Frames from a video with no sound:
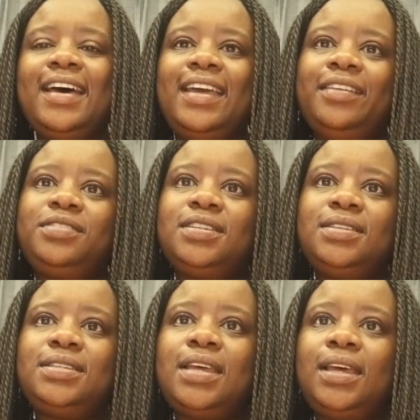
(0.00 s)
I have
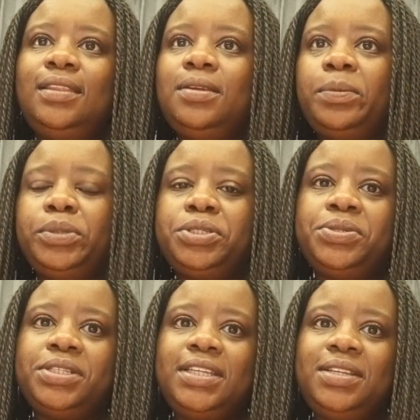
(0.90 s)
since had the
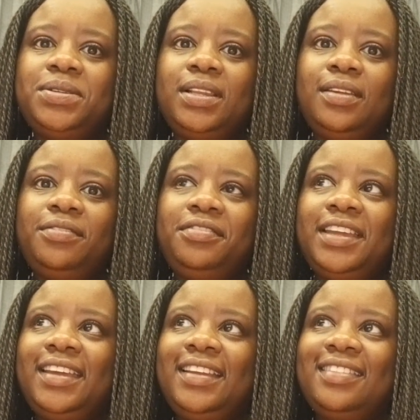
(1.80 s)
opportunity to live
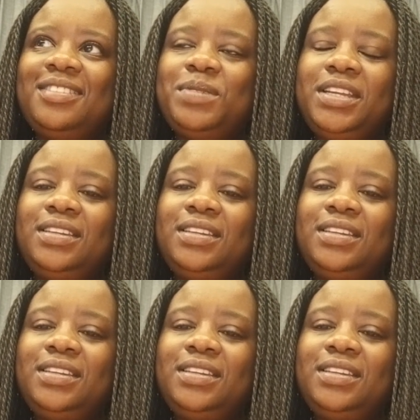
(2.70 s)
in three